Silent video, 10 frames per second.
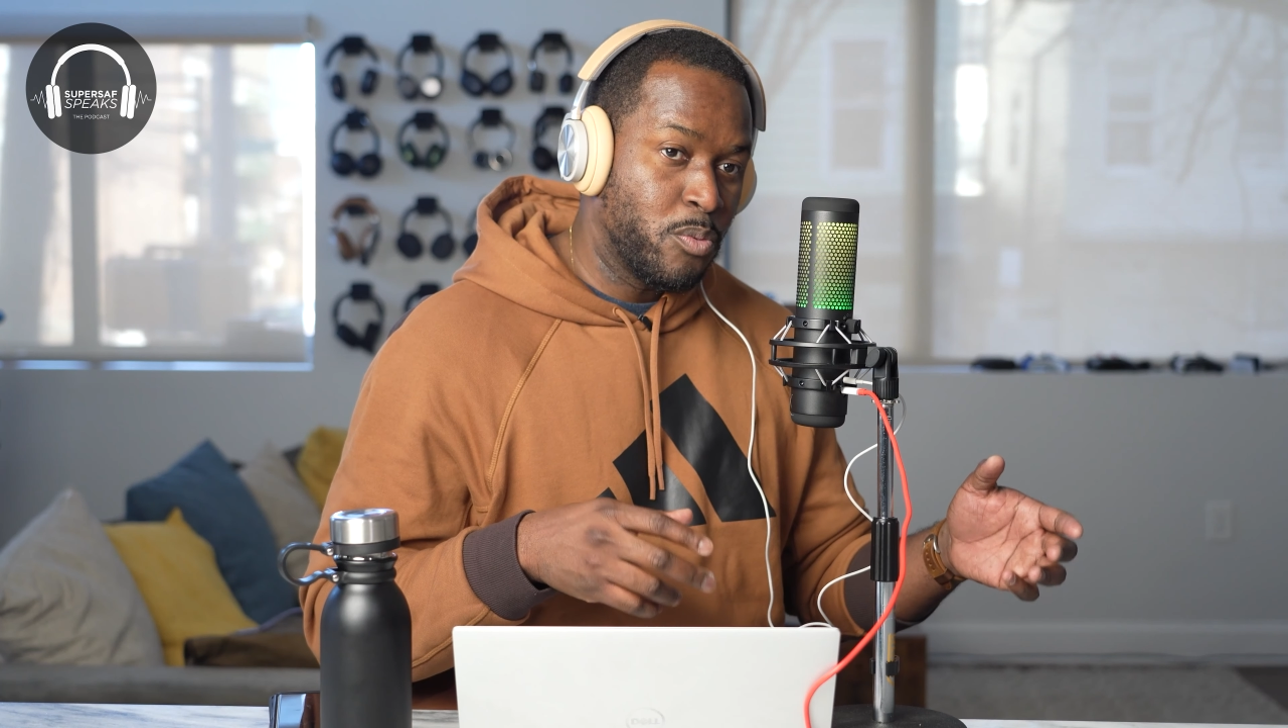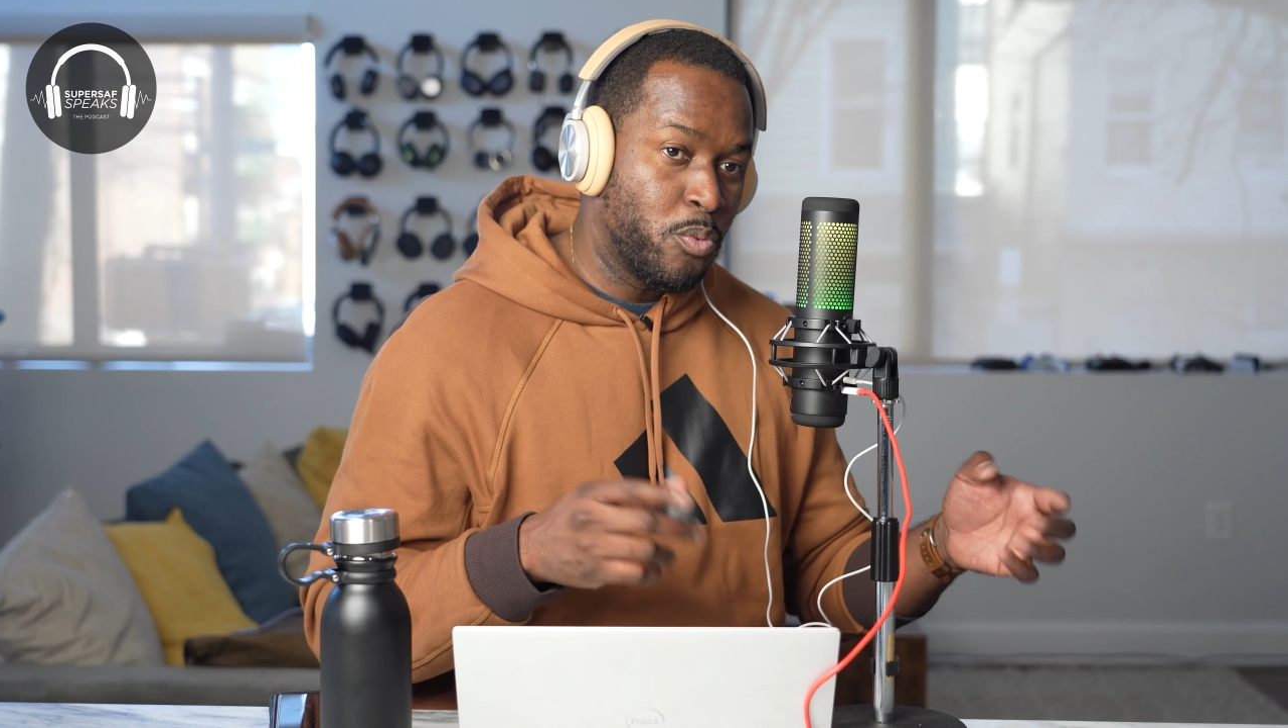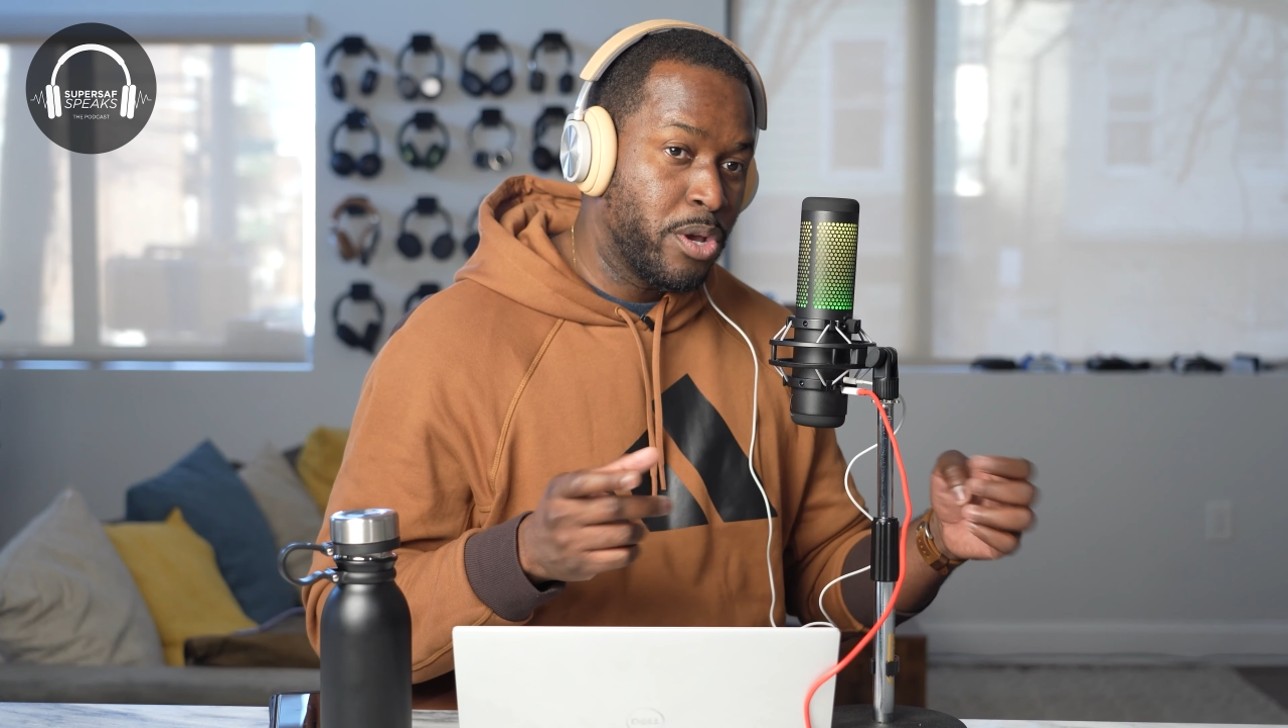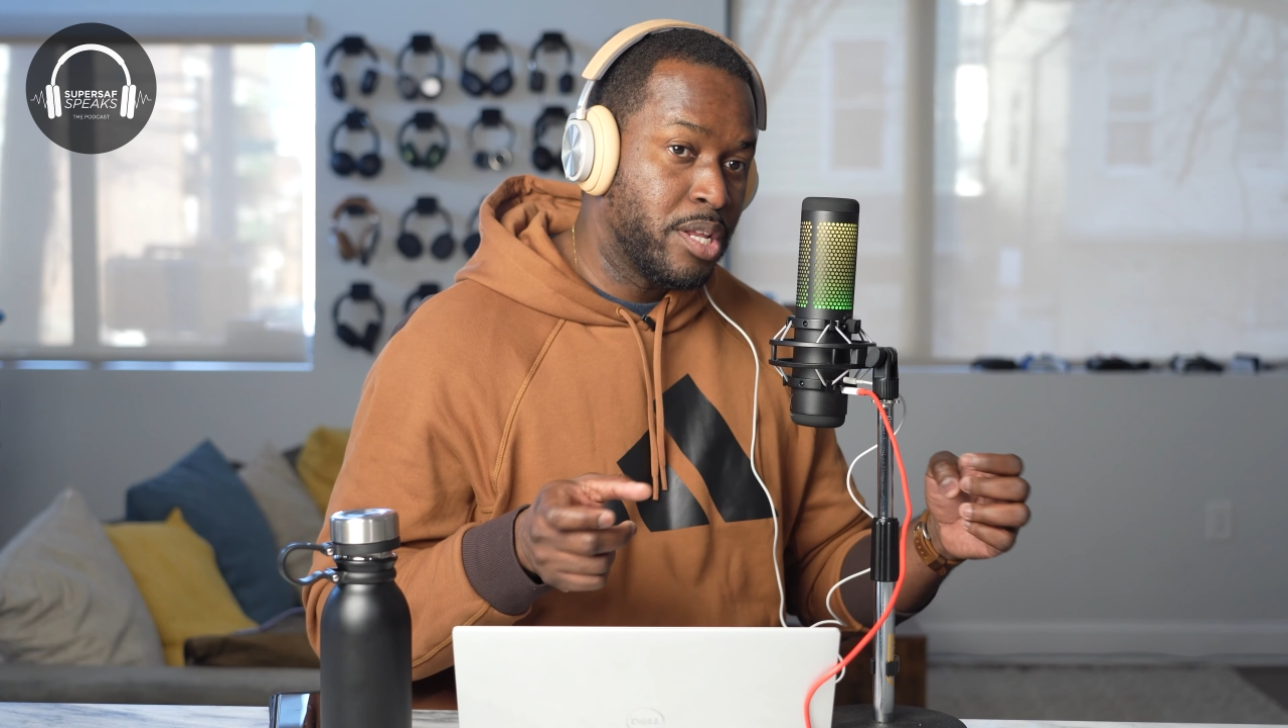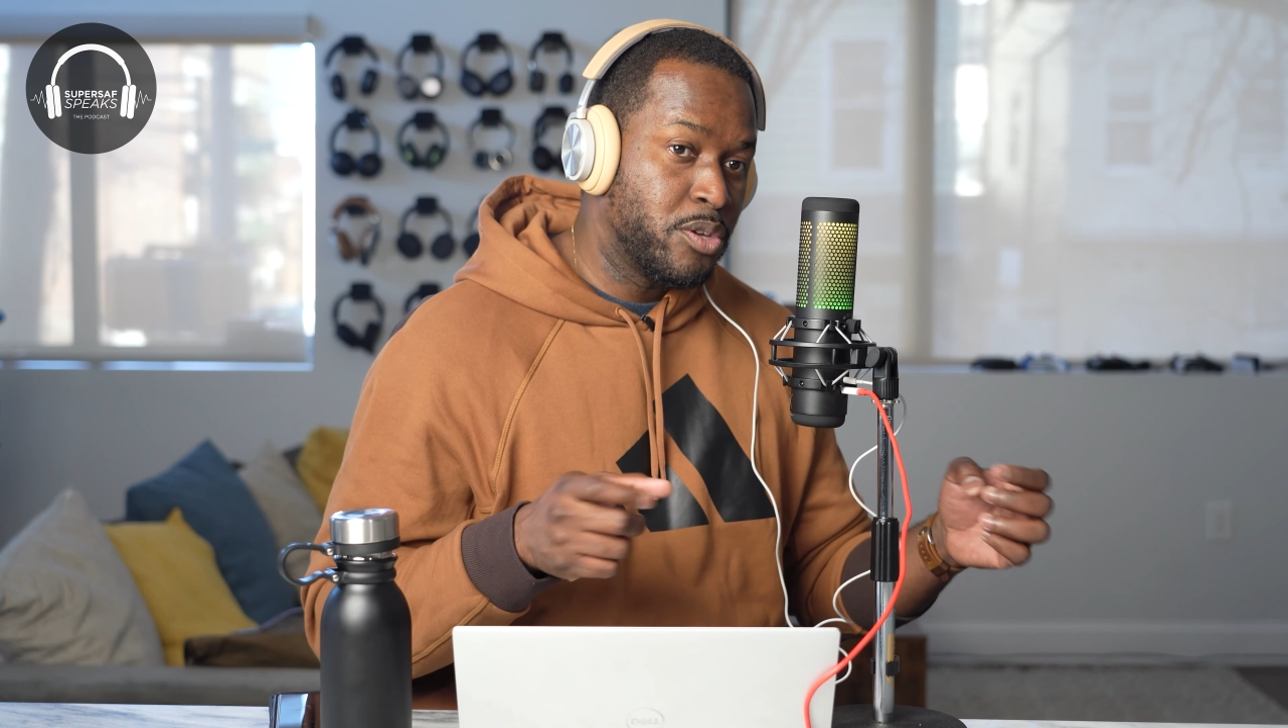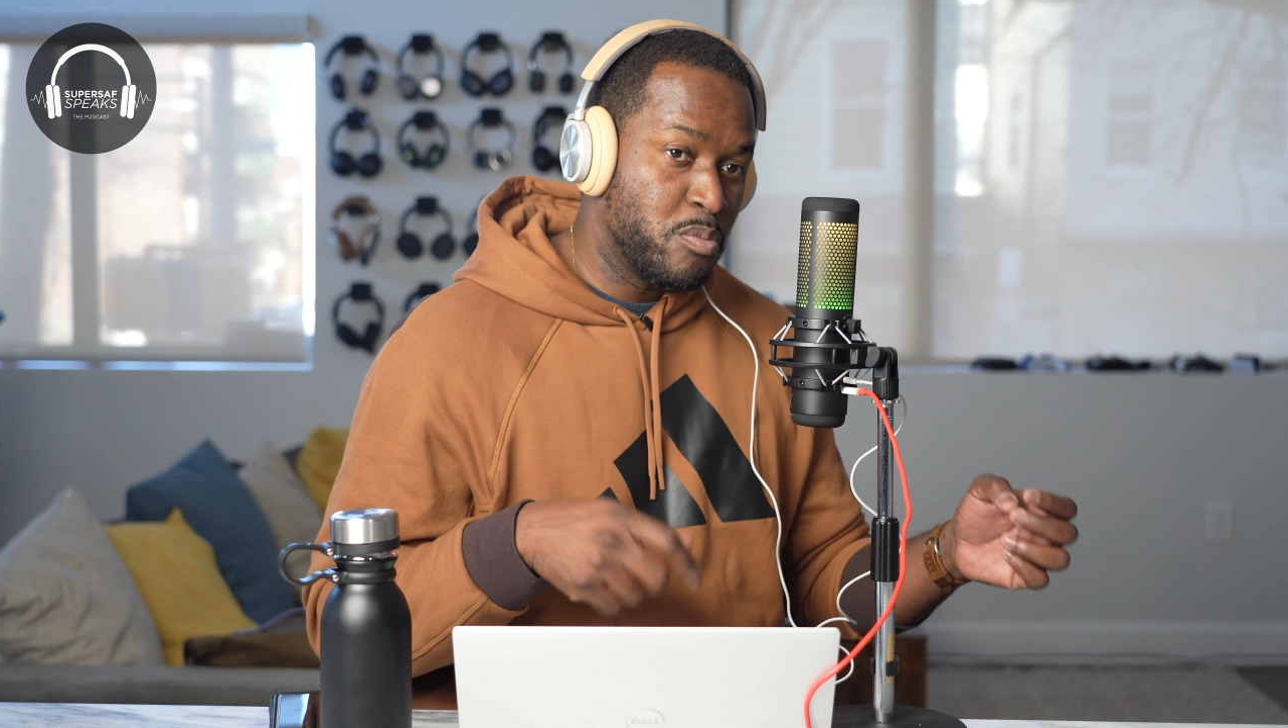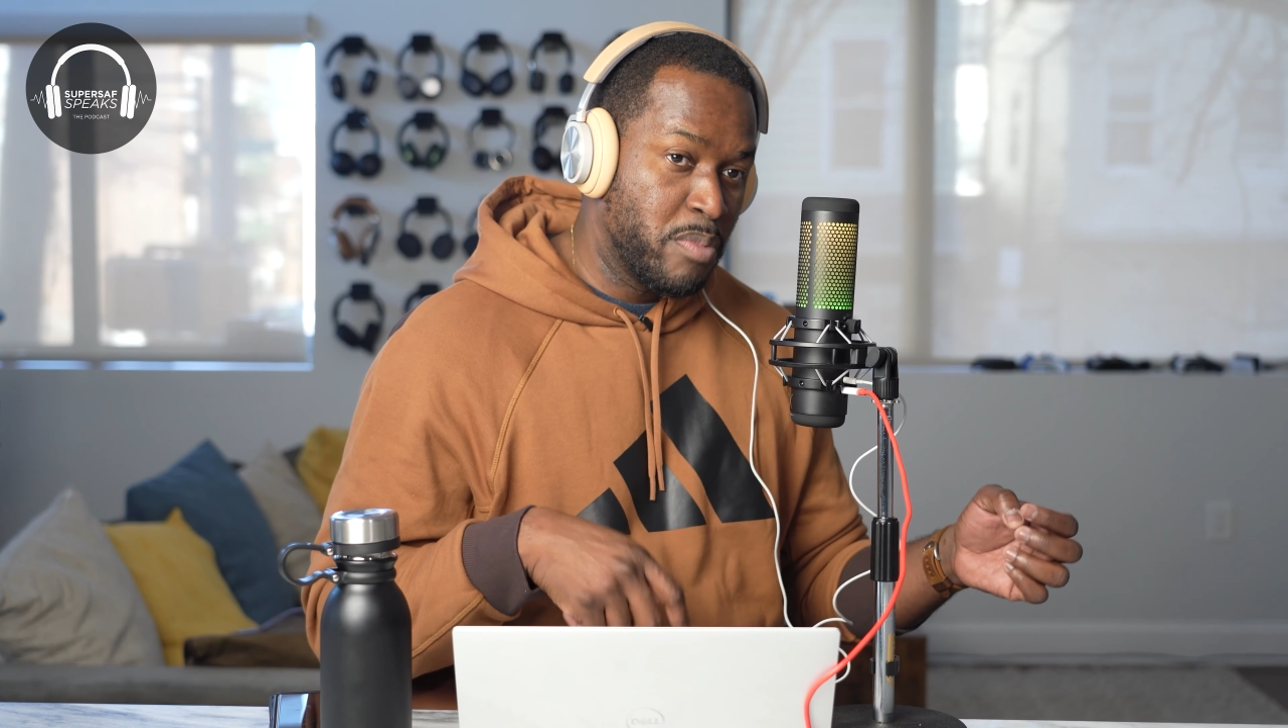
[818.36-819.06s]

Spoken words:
the weirder you